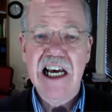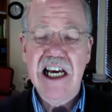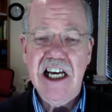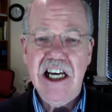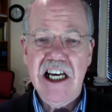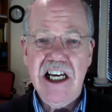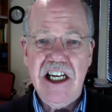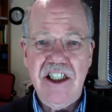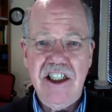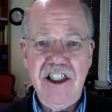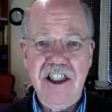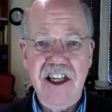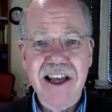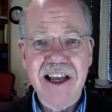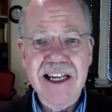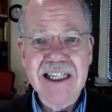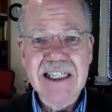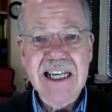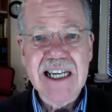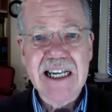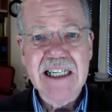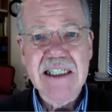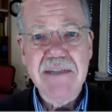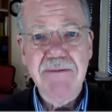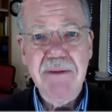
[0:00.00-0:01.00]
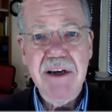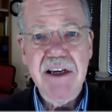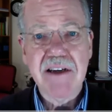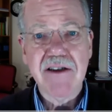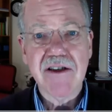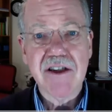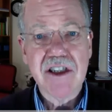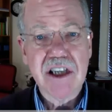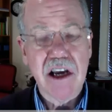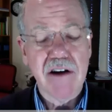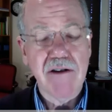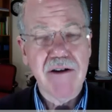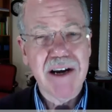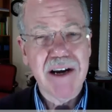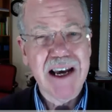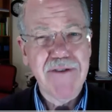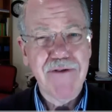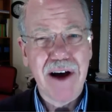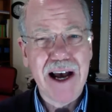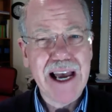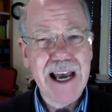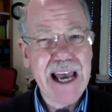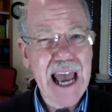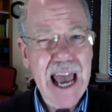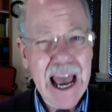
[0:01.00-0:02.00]
She then said to me, "So if
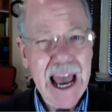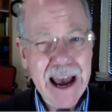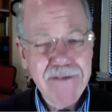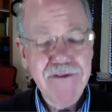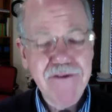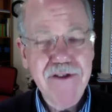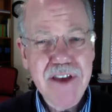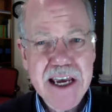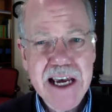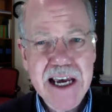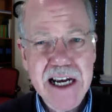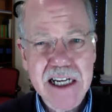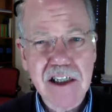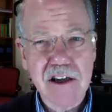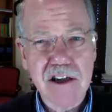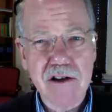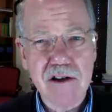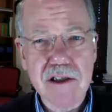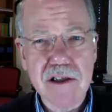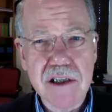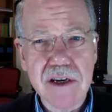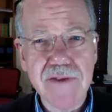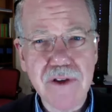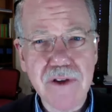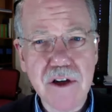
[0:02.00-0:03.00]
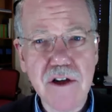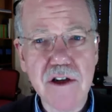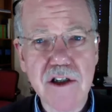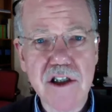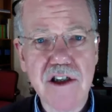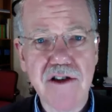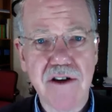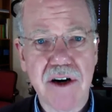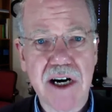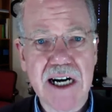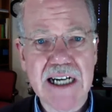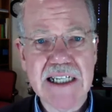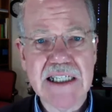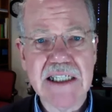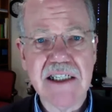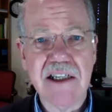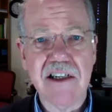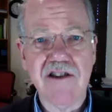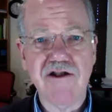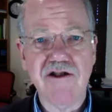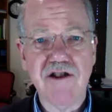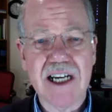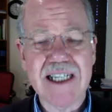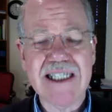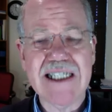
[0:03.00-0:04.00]
I have the exclusive use rights, the
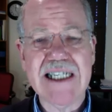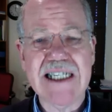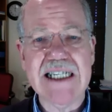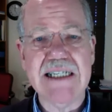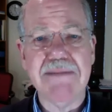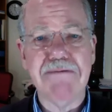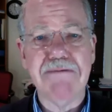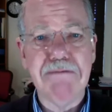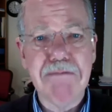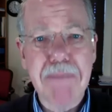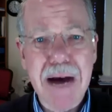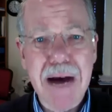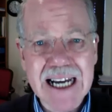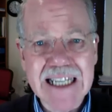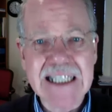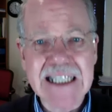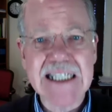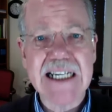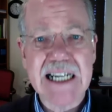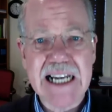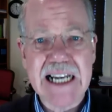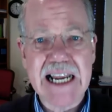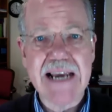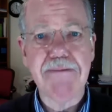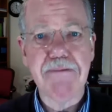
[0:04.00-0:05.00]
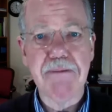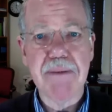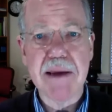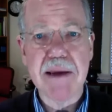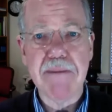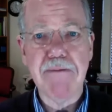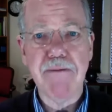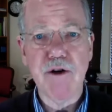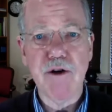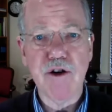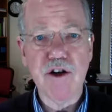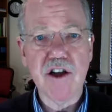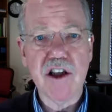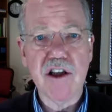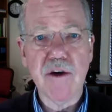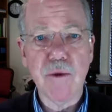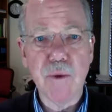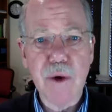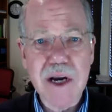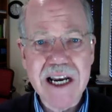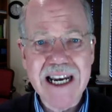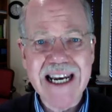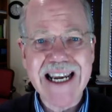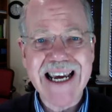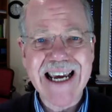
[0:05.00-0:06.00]
trustees must let me put the
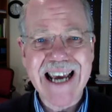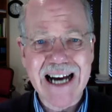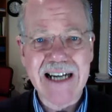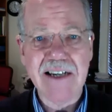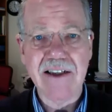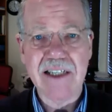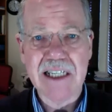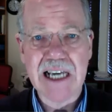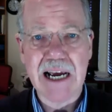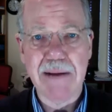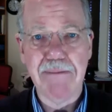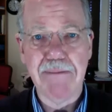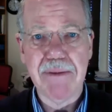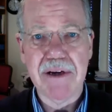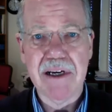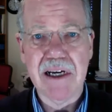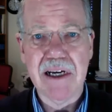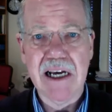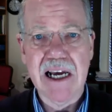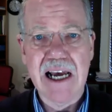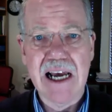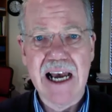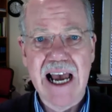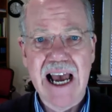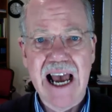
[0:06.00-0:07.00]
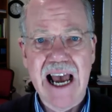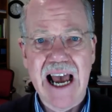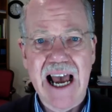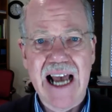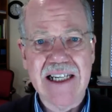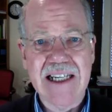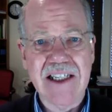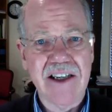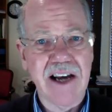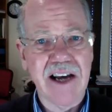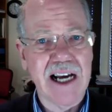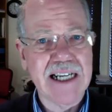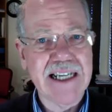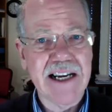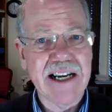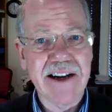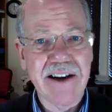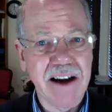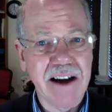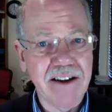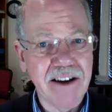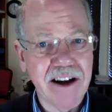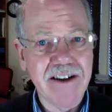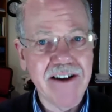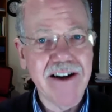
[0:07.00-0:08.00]
Wendy House up." And so I said,
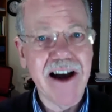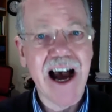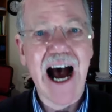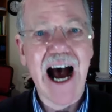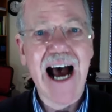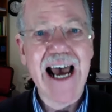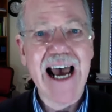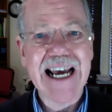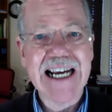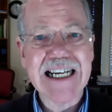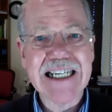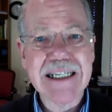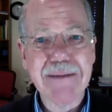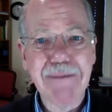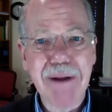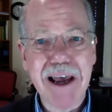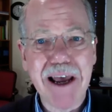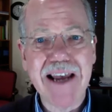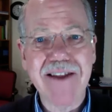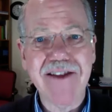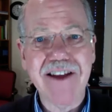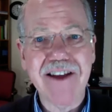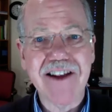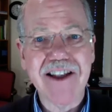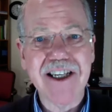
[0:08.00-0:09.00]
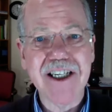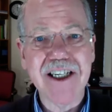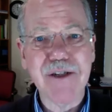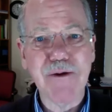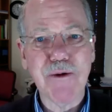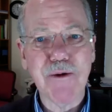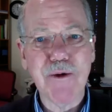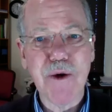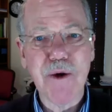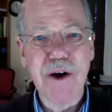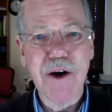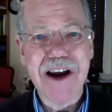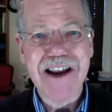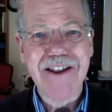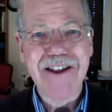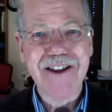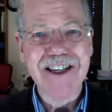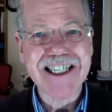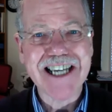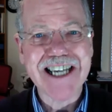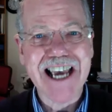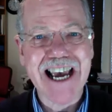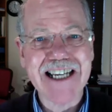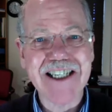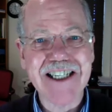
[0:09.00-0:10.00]
no, I explained that in this
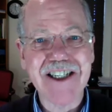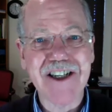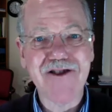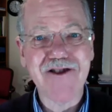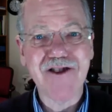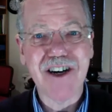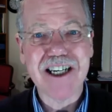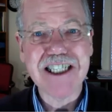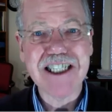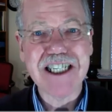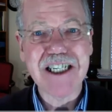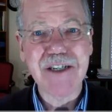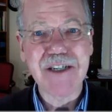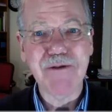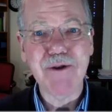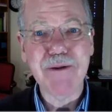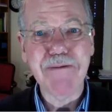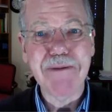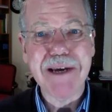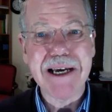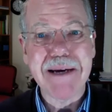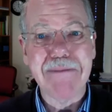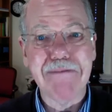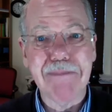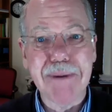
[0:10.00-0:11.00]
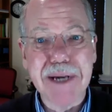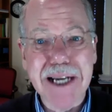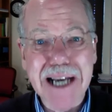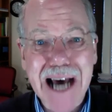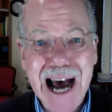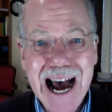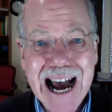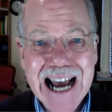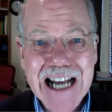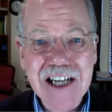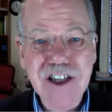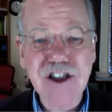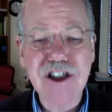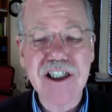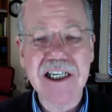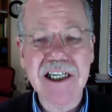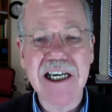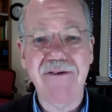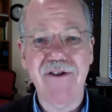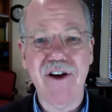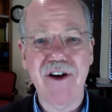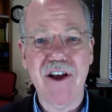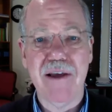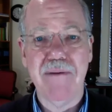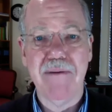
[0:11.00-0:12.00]
case, the trustees wouldn't be obliged to give
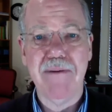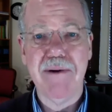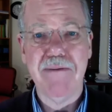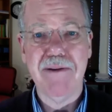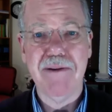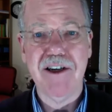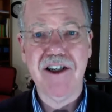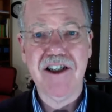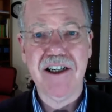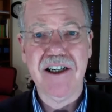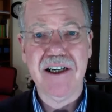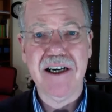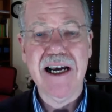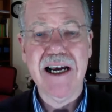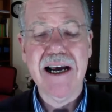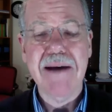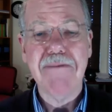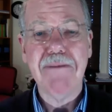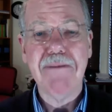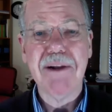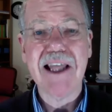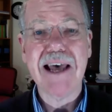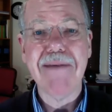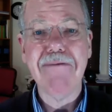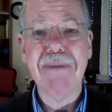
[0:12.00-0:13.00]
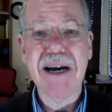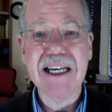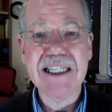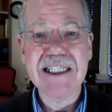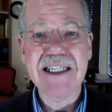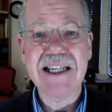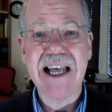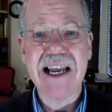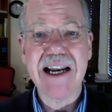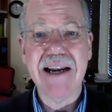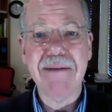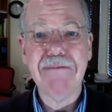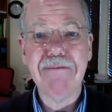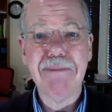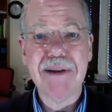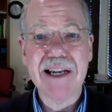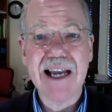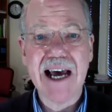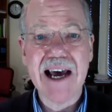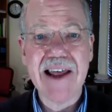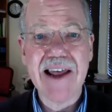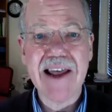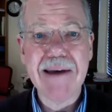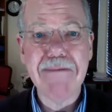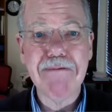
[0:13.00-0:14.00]
her the permission, but they must then apply
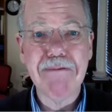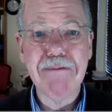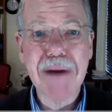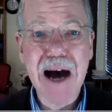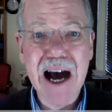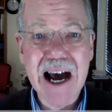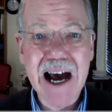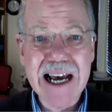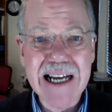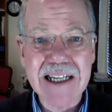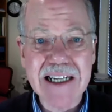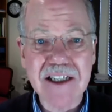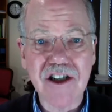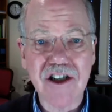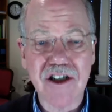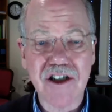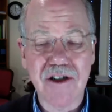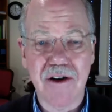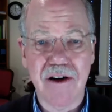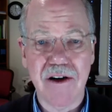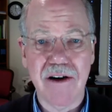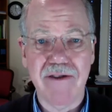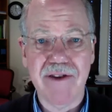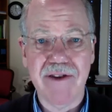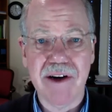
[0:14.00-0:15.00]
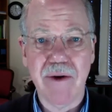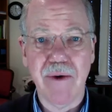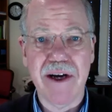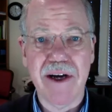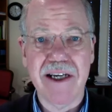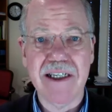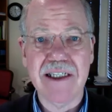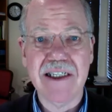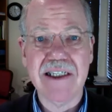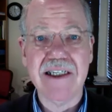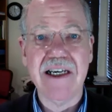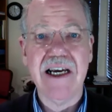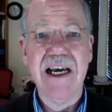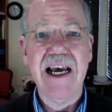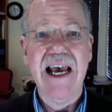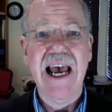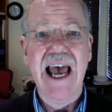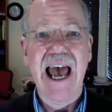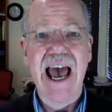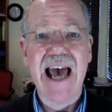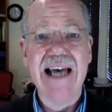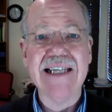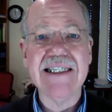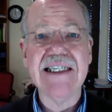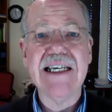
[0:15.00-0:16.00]
their minds to her request.
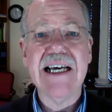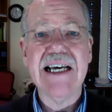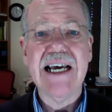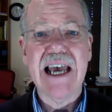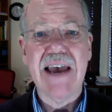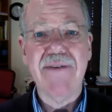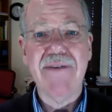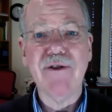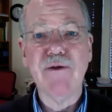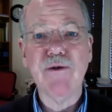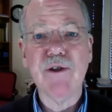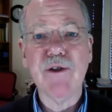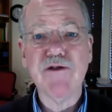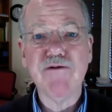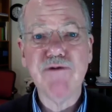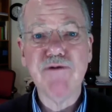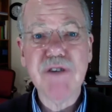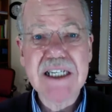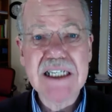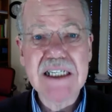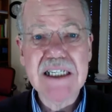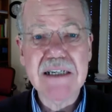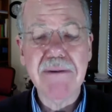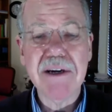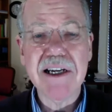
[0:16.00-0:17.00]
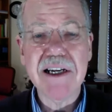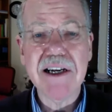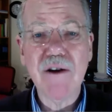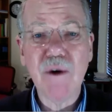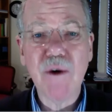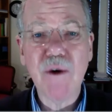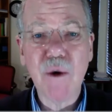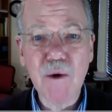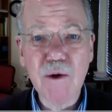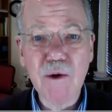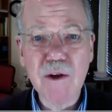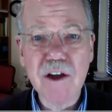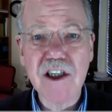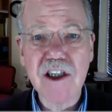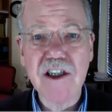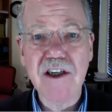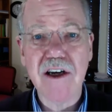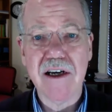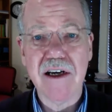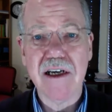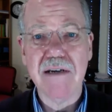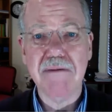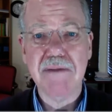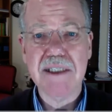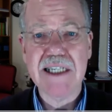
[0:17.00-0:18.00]
And if it was reasonable in all the
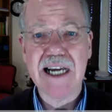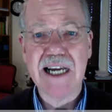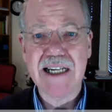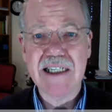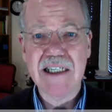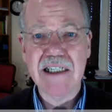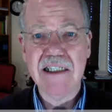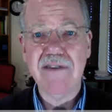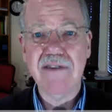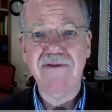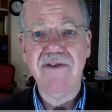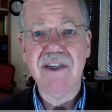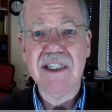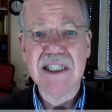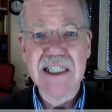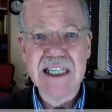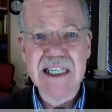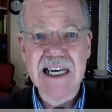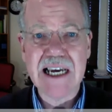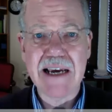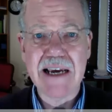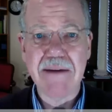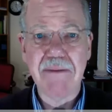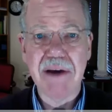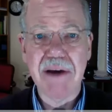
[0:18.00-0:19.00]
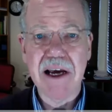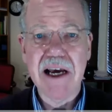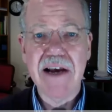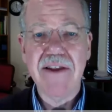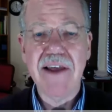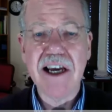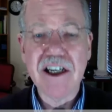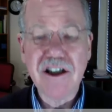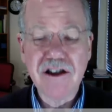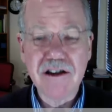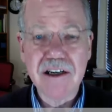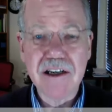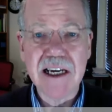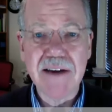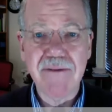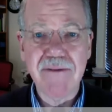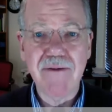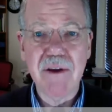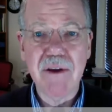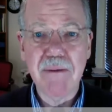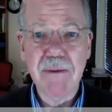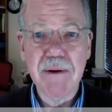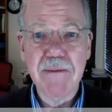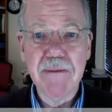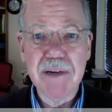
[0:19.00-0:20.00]
circumstances of the scheme, they should give the
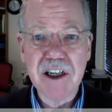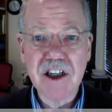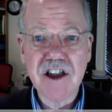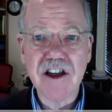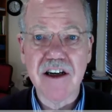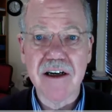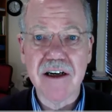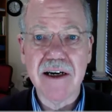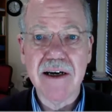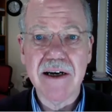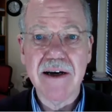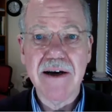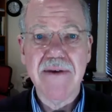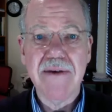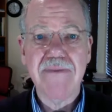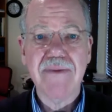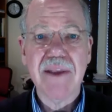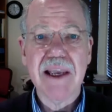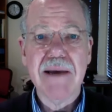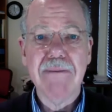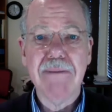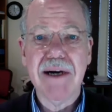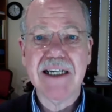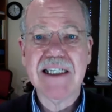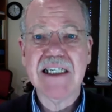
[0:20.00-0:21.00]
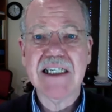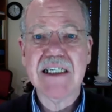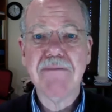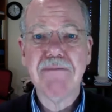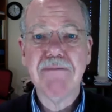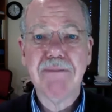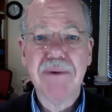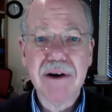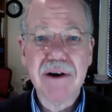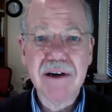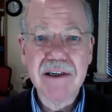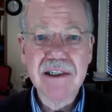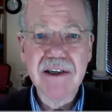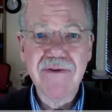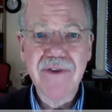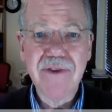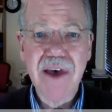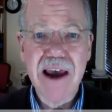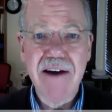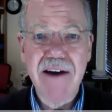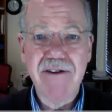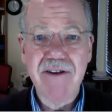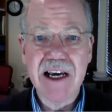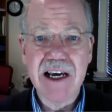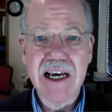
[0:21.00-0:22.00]
permission. But as part of
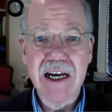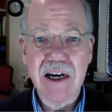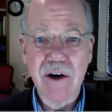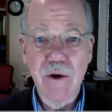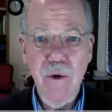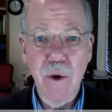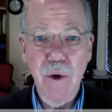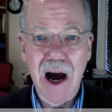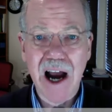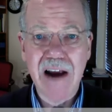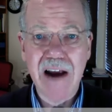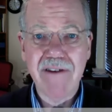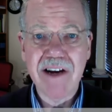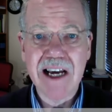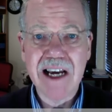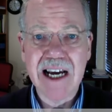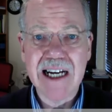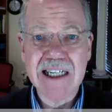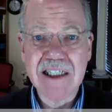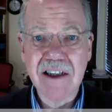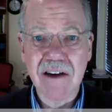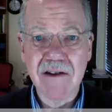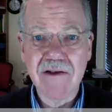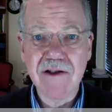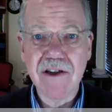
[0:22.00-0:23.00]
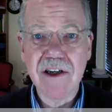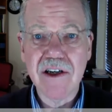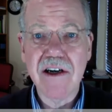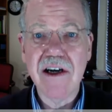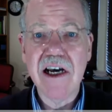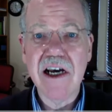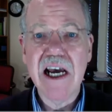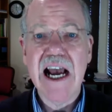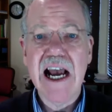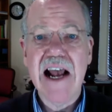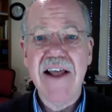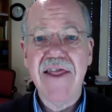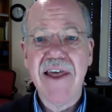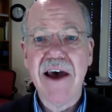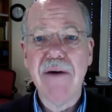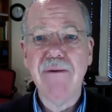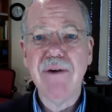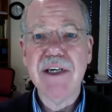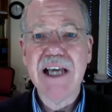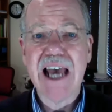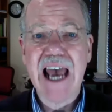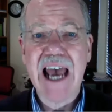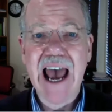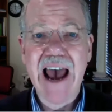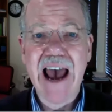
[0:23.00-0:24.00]
their inquiry, I told her, they would
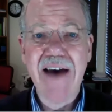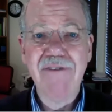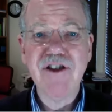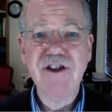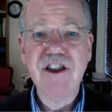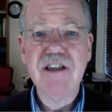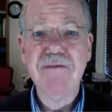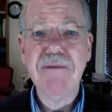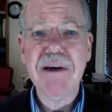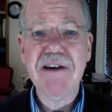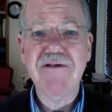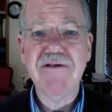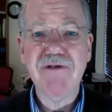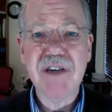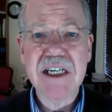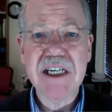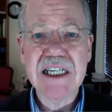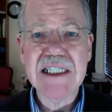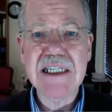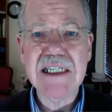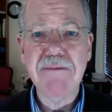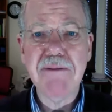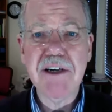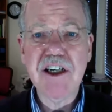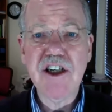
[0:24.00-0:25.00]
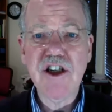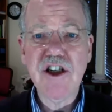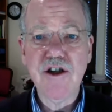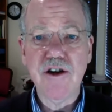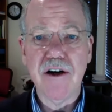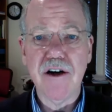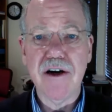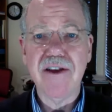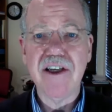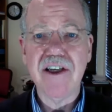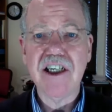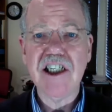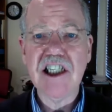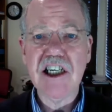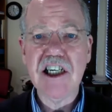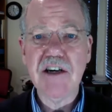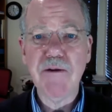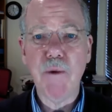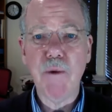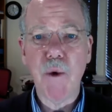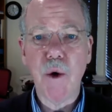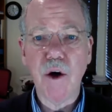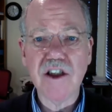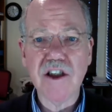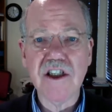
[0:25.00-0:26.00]
have to be reasonably sure that she
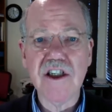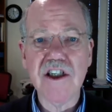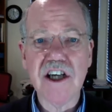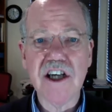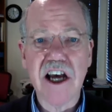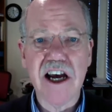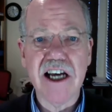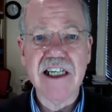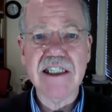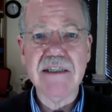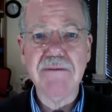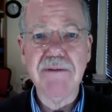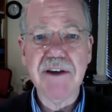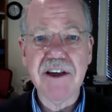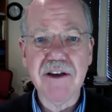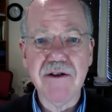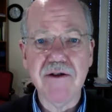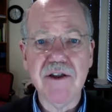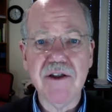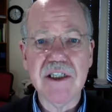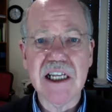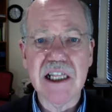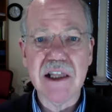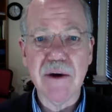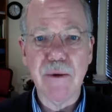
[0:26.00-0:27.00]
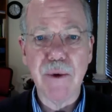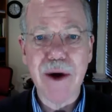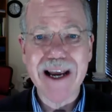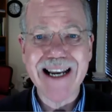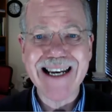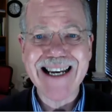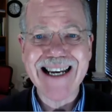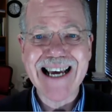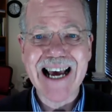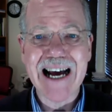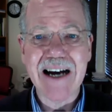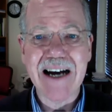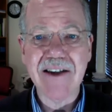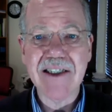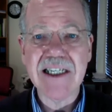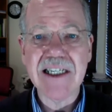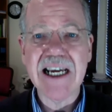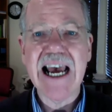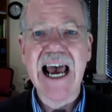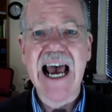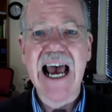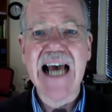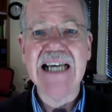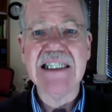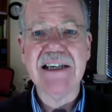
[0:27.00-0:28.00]
wasn't going to be using the Wendy House
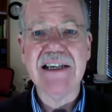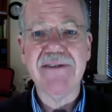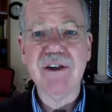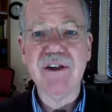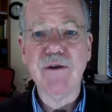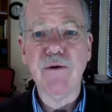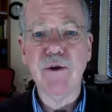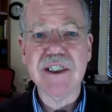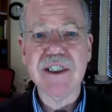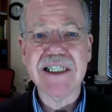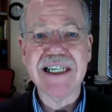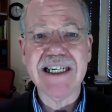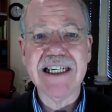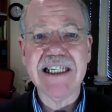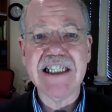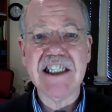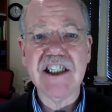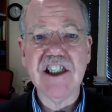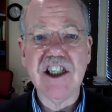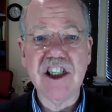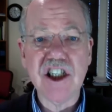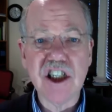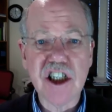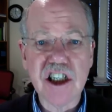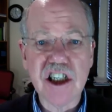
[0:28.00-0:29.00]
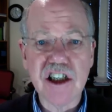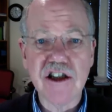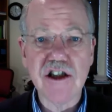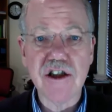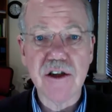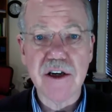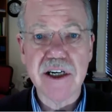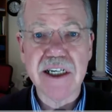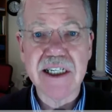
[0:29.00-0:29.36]
as if it was an addition to her